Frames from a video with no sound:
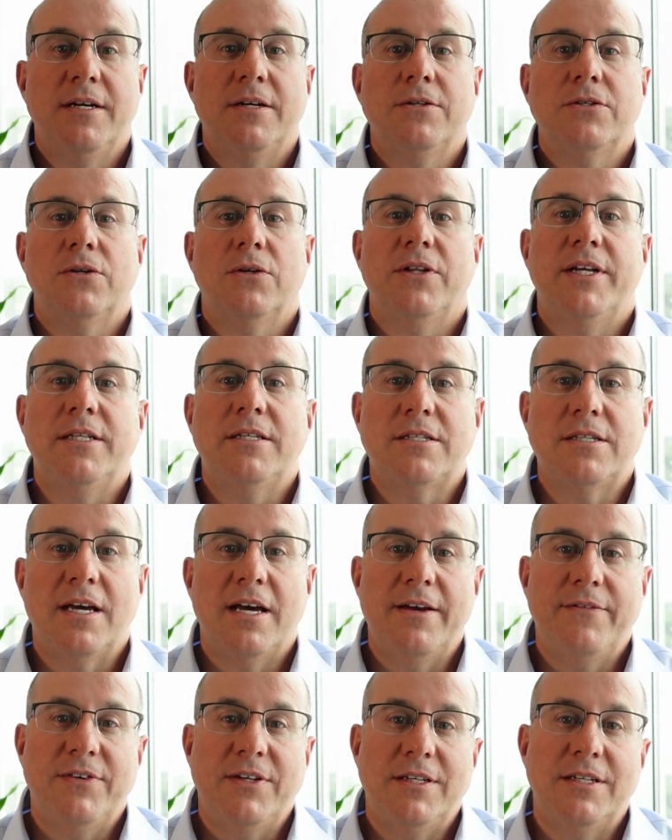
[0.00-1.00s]
So let's
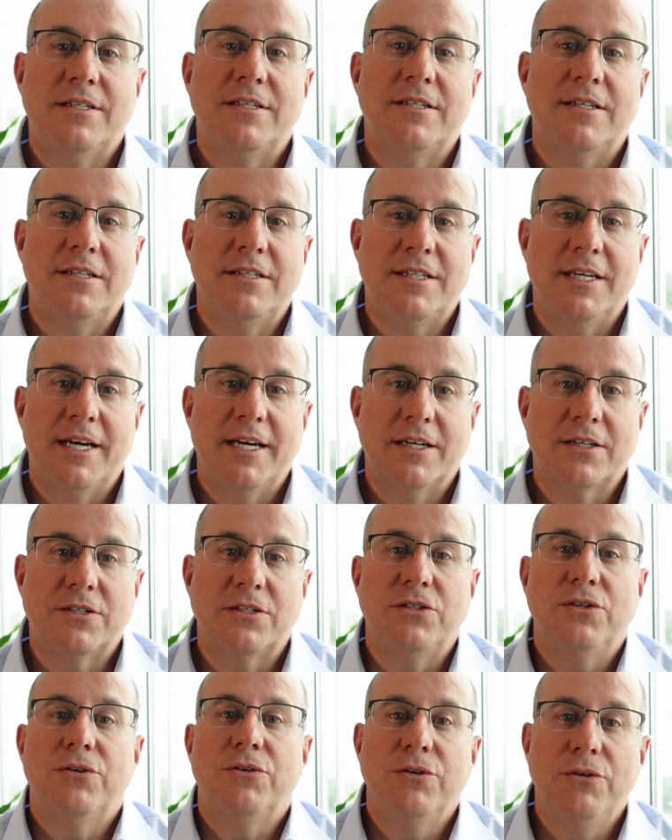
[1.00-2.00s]
dive into
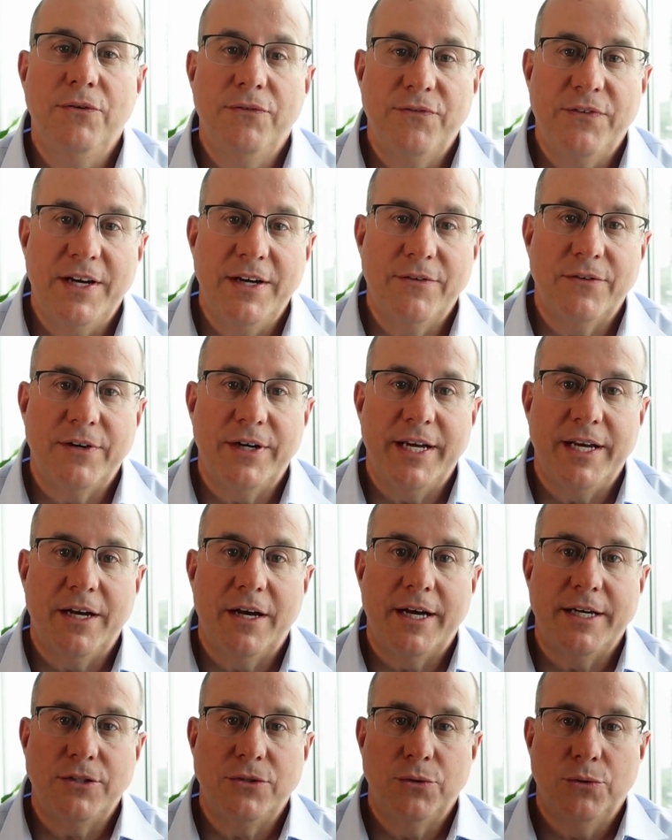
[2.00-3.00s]
Syntex, your new favorite
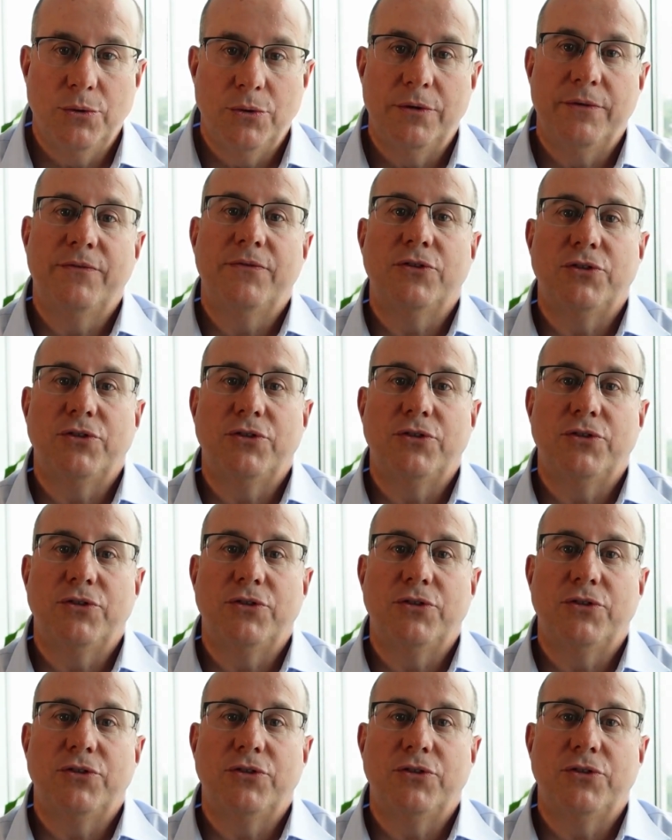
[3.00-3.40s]
AI tool for